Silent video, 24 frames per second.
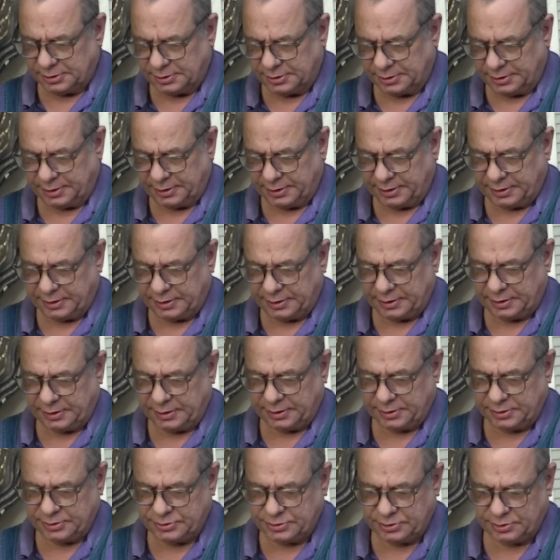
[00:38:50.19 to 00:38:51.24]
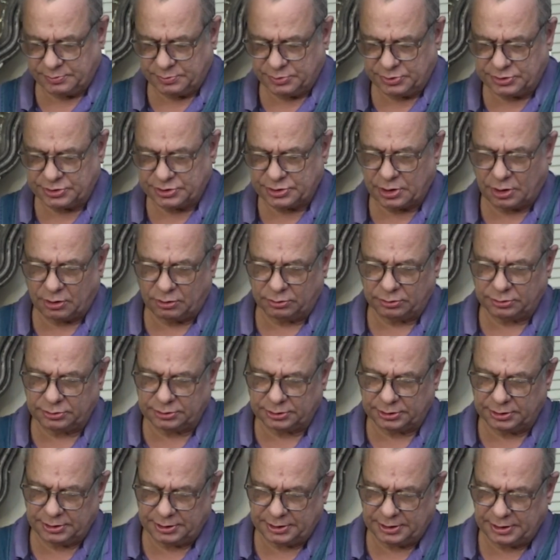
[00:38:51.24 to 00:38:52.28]
And some
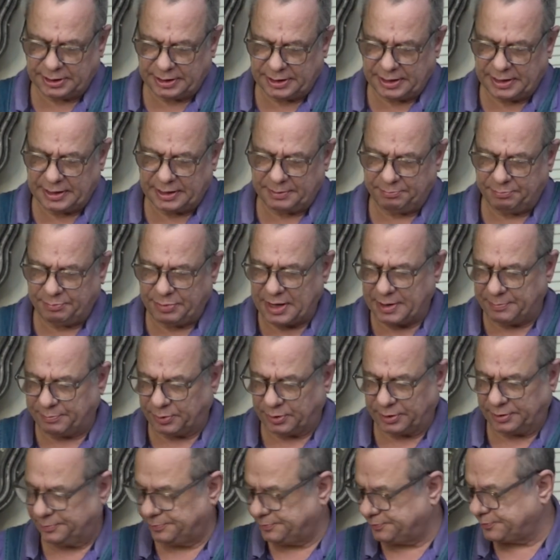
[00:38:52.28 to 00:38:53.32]
salt and pepper.